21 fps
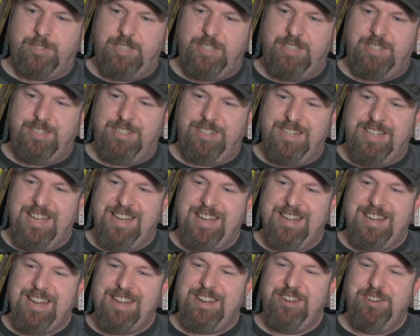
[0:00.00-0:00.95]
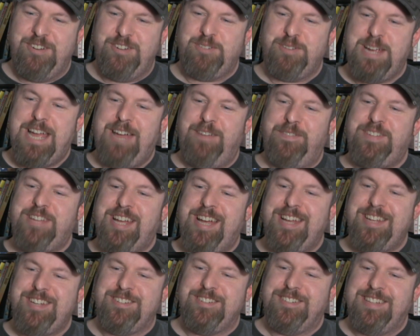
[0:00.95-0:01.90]
You know, you're a draft
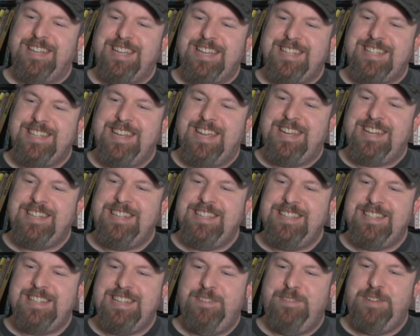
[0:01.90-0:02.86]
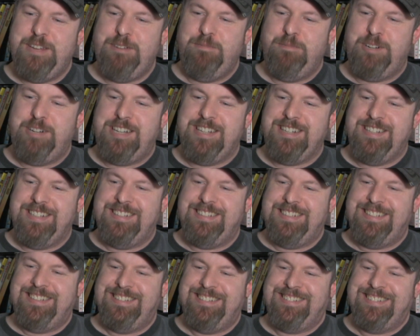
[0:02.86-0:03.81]
dodger, like it's 1971.
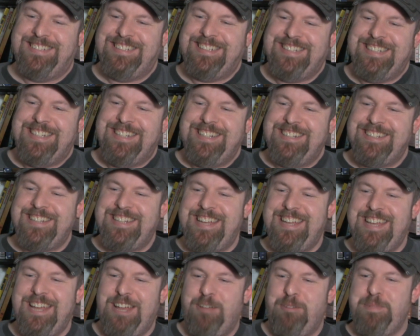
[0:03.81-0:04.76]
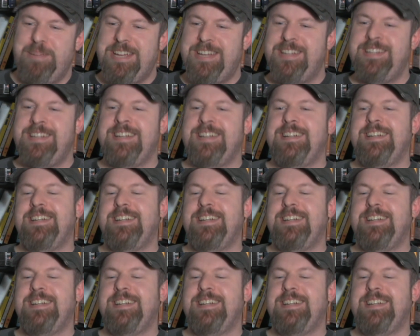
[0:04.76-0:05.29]
The hell, man?